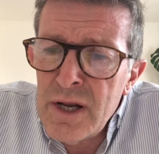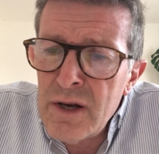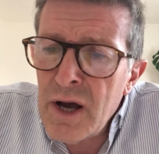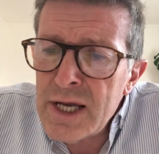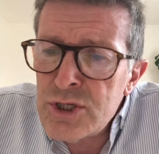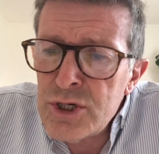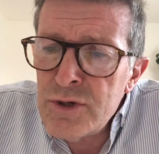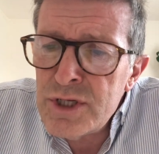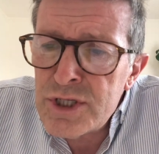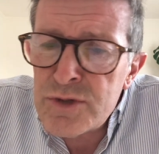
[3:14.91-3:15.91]
Like
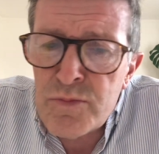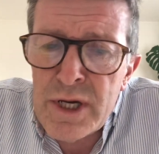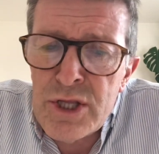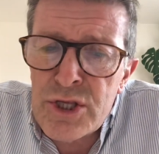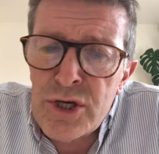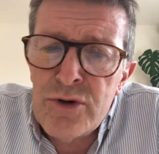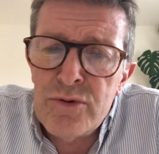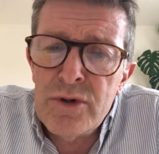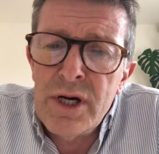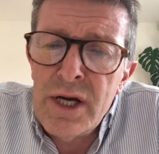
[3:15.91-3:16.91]
Judas, we too